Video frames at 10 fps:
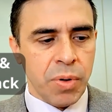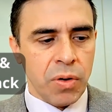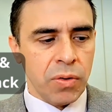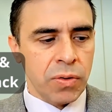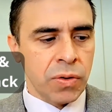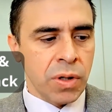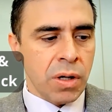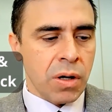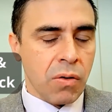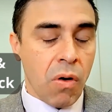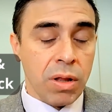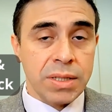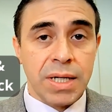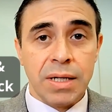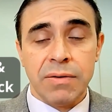both
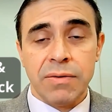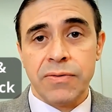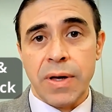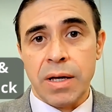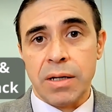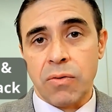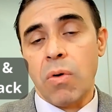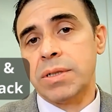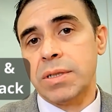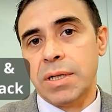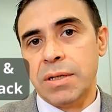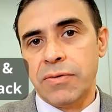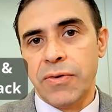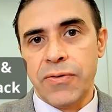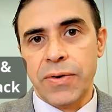qualitative and
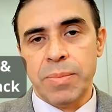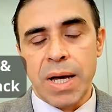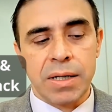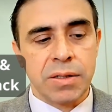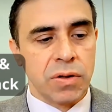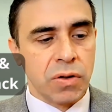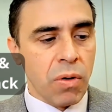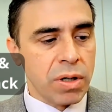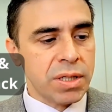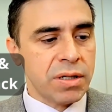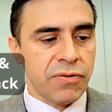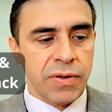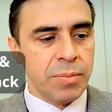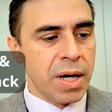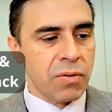quantitative feedback. So the quantitative
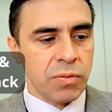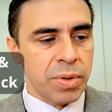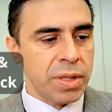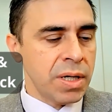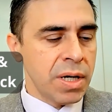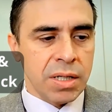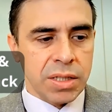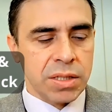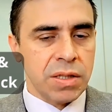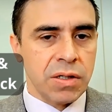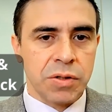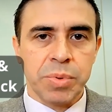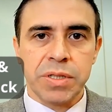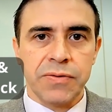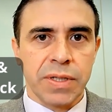feedback would be just their
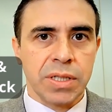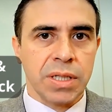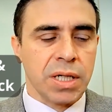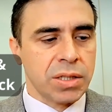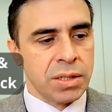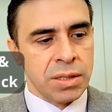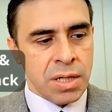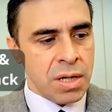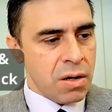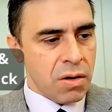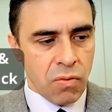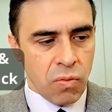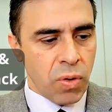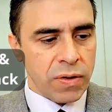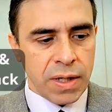specific selection,
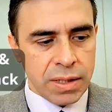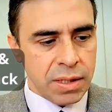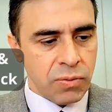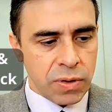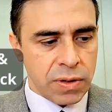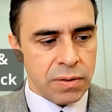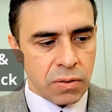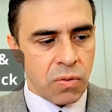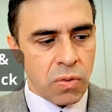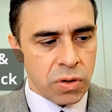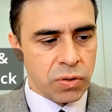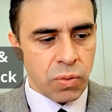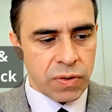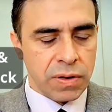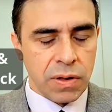what they did within the course,
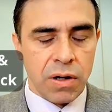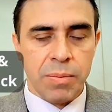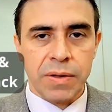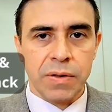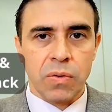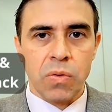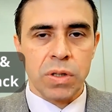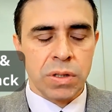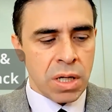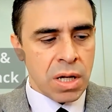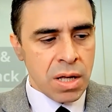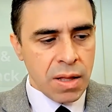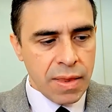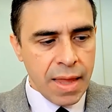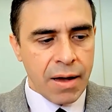what they thought about the course.
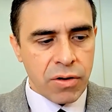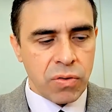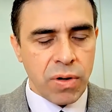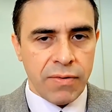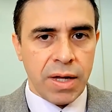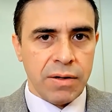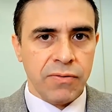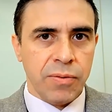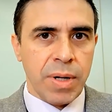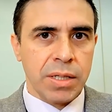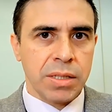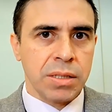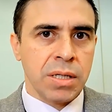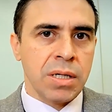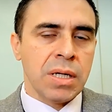Now you have that information.